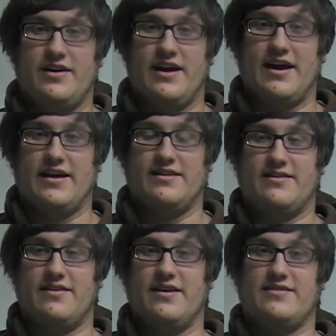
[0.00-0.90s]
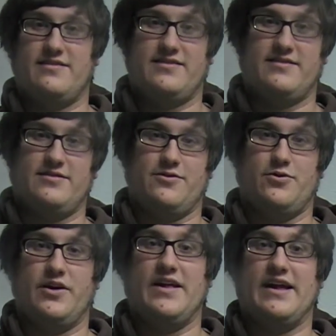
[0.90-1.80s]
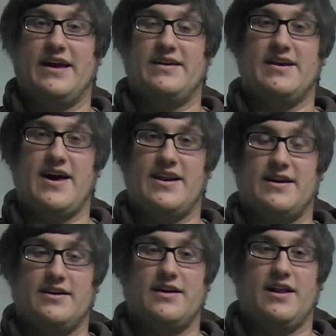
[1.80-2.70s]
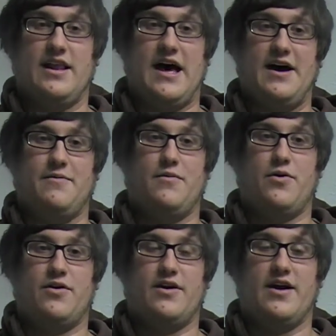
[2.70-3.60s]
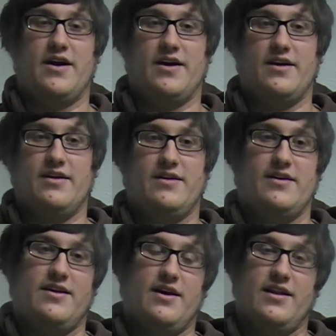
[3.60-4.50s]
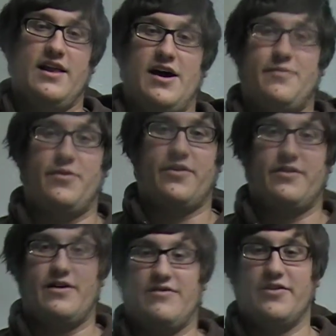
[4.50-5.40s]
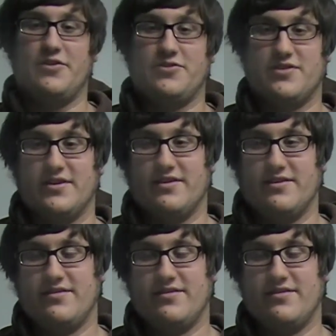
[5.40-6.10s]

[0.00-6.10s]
and this really ignited a lot more revolution.